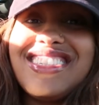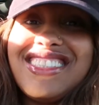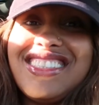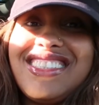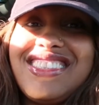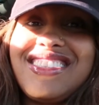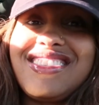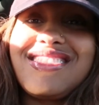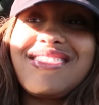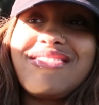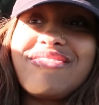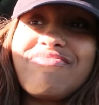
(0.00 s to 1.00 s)

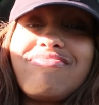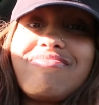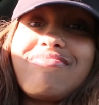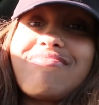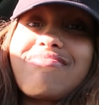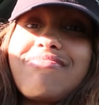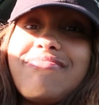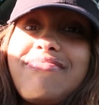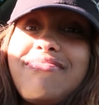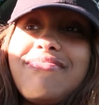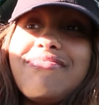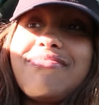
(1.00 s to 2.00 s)

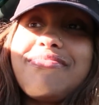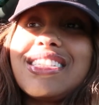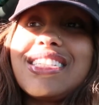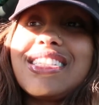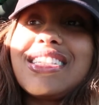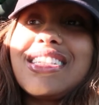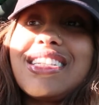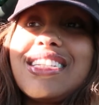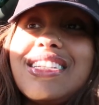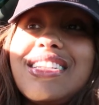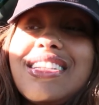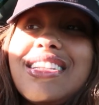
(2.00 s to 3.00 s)

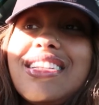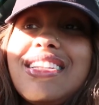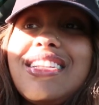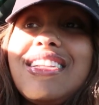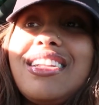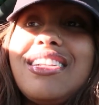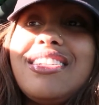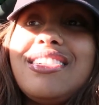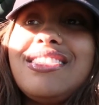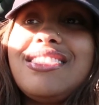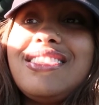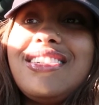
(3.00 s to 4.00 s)

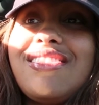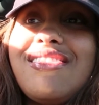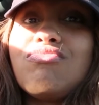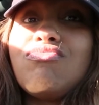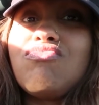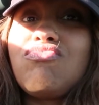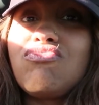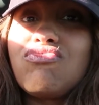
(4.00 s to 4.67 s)
No words are spoken by the person on screen.